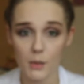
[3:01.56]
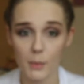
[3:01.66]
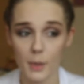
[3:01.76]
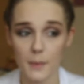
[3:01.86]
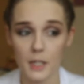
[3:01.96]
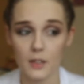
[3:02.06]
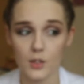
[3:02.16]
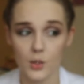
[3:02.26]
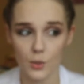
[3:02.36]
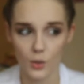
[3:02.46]

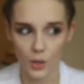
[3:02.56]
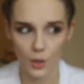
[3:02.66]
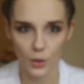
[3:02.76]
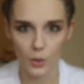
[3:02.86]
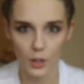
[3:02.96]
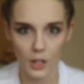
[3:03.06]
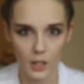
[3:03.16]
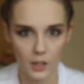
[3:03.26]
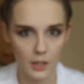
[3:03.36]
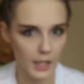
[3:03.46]
appointment to go
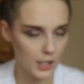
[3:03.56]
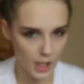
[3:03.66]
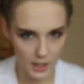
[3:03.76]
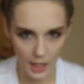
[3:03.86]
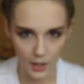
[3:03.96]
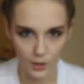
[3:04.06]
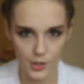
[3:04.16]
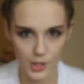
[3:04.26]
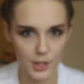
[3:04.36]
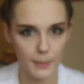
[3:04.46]
and get checked out
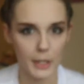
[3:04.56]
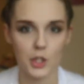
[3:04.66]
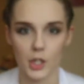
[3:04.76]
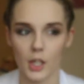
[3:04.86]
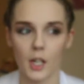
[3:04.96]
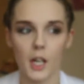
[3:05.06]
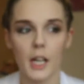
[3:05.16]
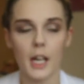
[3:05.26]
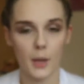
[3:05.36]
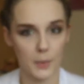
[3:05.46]
just to make sure
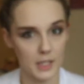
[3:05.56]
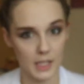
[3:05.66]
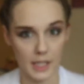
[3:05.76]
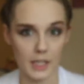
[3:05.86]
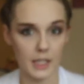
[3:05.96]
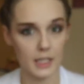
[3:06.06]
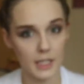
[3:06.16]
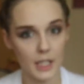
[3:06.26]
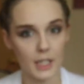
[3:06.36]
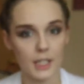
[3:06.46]
it wasn't anything
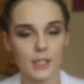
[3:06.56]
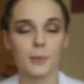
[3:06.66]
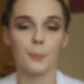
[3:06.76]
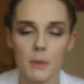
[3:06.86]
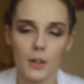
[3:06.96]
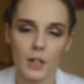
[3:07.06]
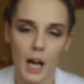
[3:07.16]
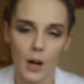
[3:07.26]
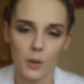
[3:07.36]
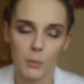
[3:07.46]
serious. About an
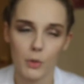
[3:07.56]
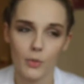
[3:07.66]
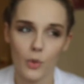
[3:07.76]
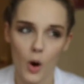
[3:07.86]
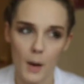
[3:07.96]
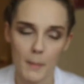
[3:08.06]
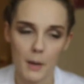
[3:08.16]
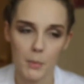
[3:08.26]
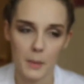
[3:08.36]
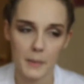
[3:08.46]
hour before my
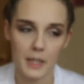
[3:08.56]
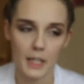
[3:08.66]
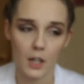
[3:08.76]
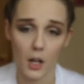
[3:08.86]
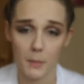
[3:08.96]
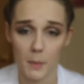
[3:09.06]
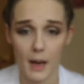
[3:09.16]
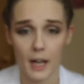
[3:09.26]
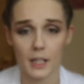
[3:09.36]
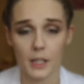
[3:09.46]
appointment, they called me
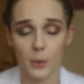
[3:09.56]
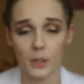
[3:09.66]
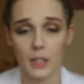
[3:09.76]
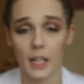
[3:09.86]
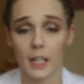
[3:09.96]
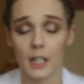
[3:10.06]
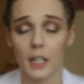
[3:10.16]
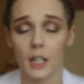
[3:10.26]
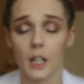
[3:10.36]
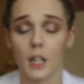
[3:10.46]
back and they were like,